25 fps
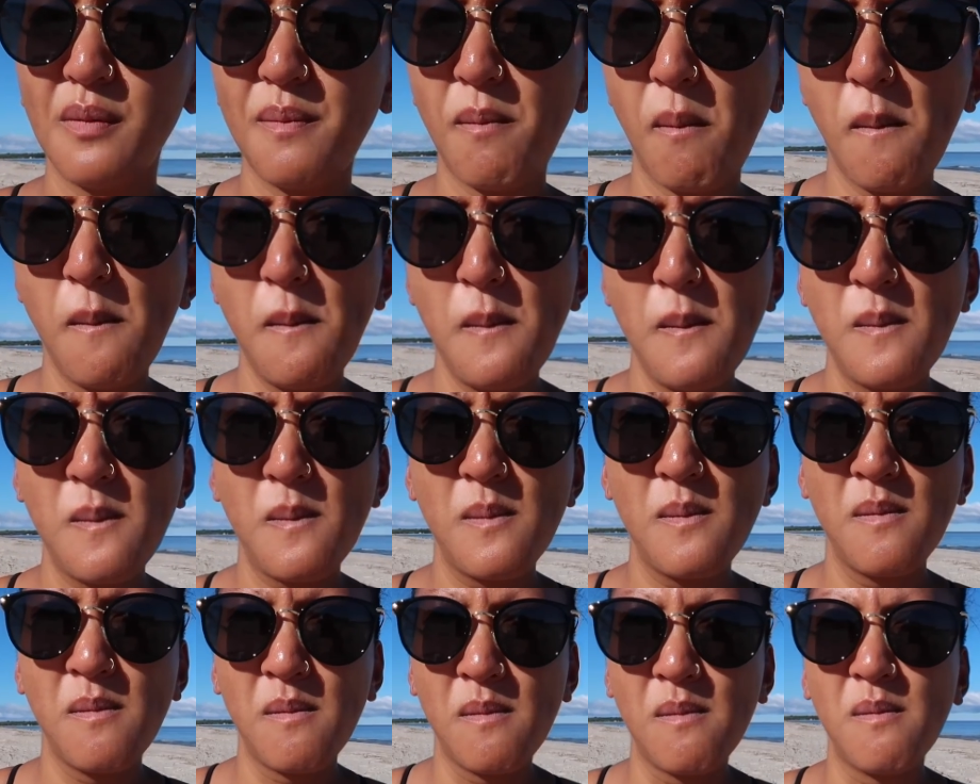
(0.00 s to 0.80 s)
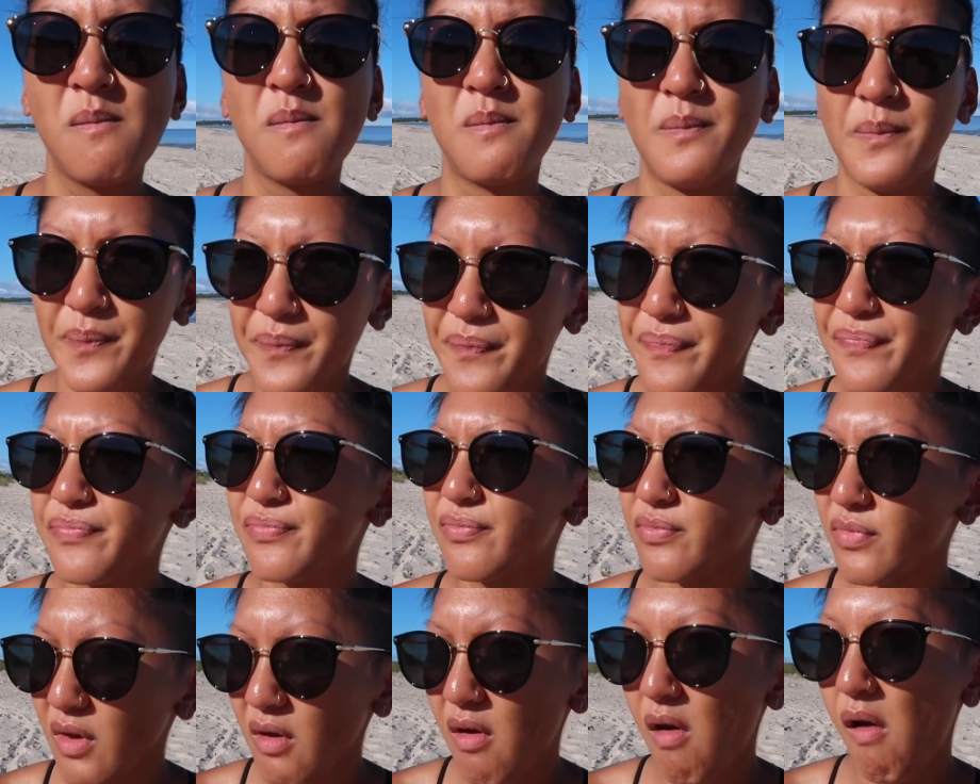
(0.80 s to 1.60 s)
Mmm.
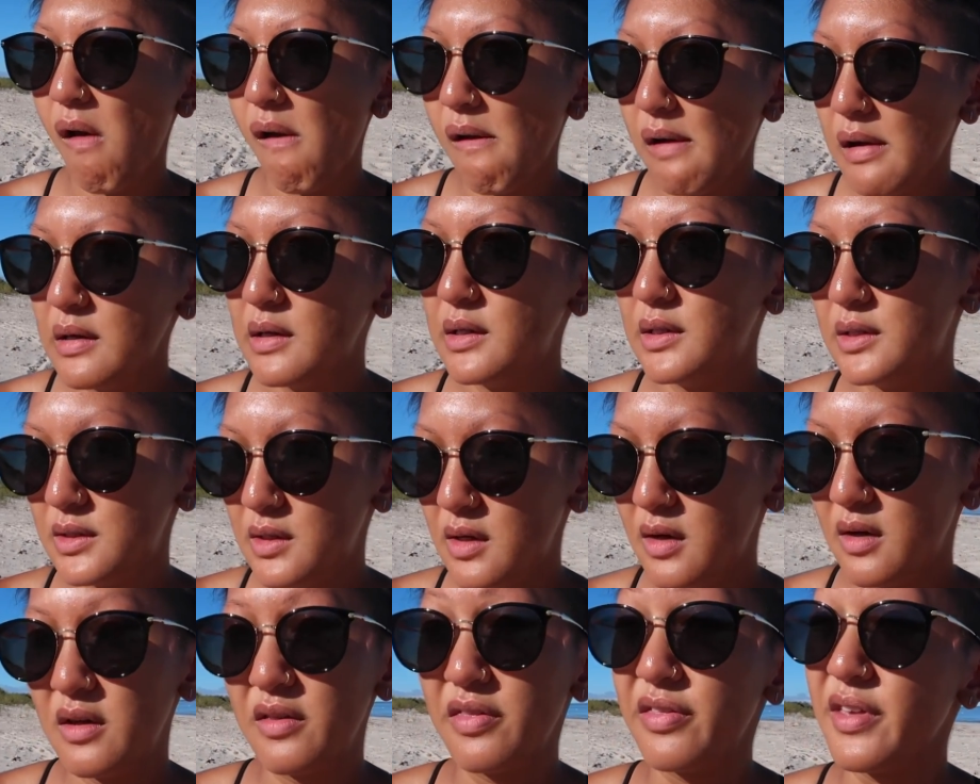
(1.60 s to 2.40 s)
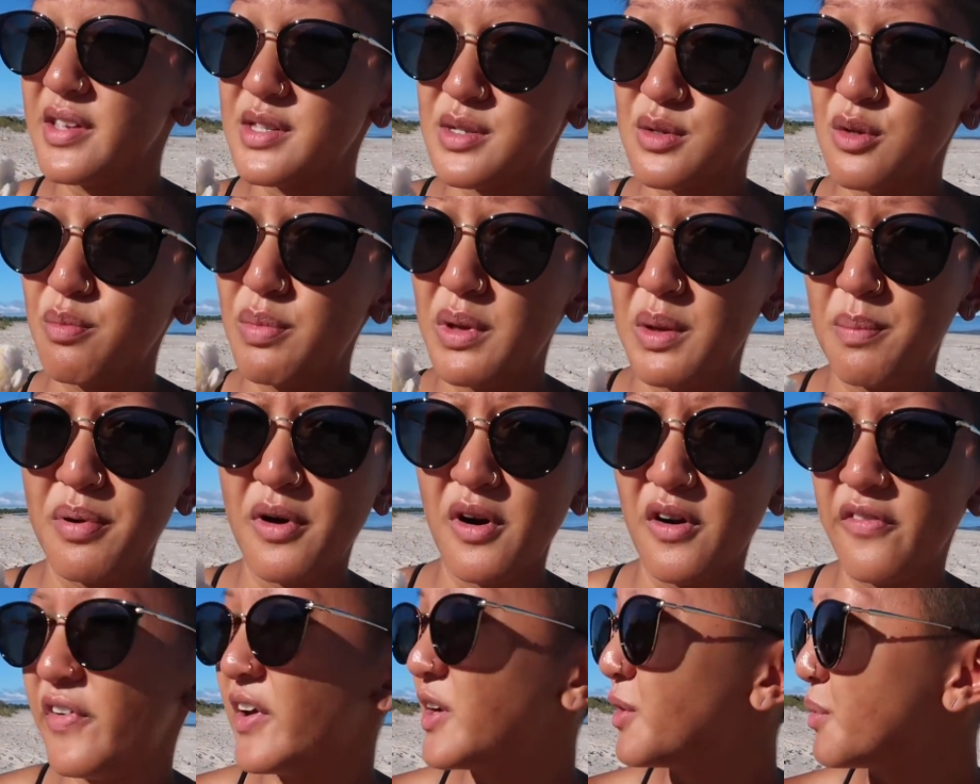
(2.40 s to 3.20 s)
This would be
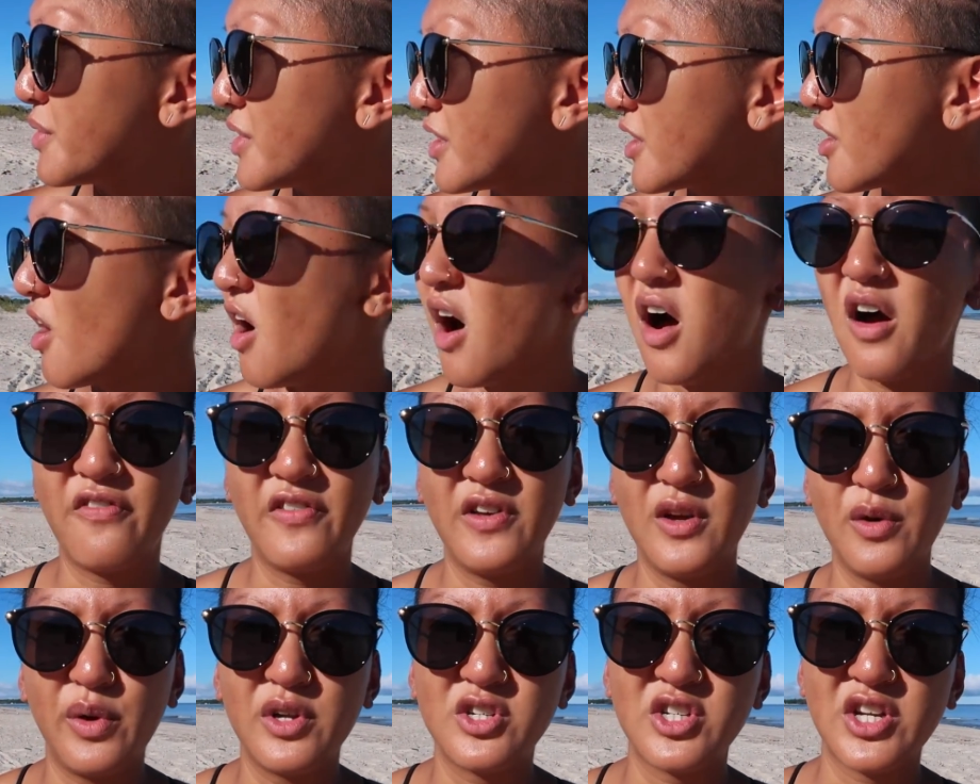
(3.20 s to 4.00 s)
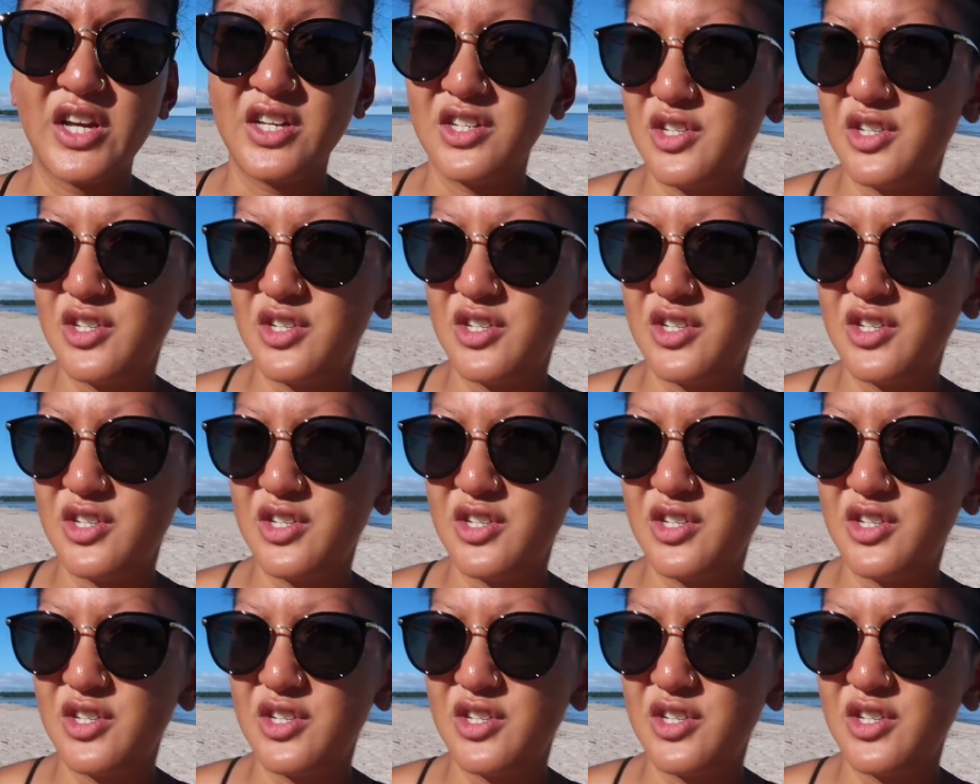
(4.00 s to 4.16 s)
perfect with a coffee, which I